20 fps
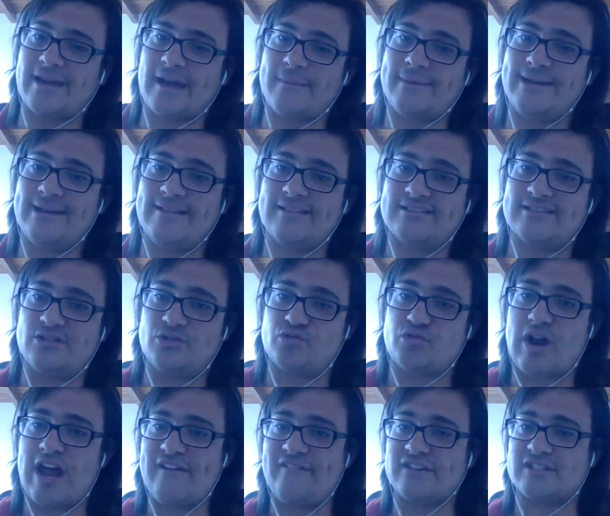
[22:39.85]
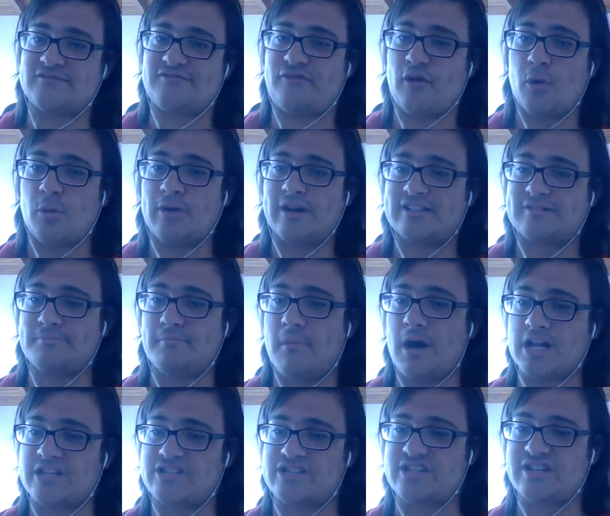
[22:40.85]
I mean, he doesn't drive us forward as
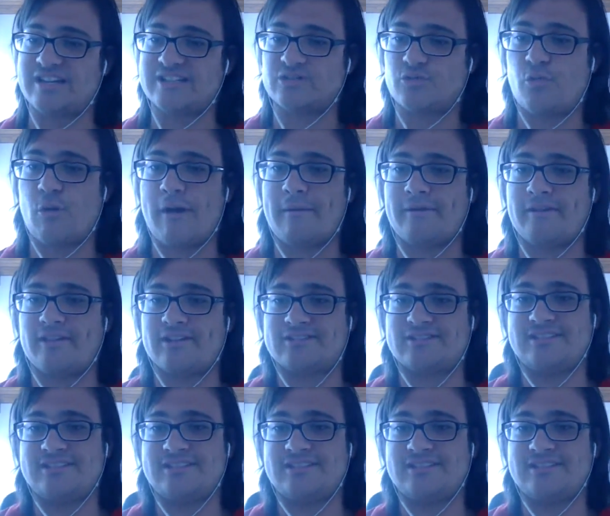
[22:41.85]
much as Cueva does.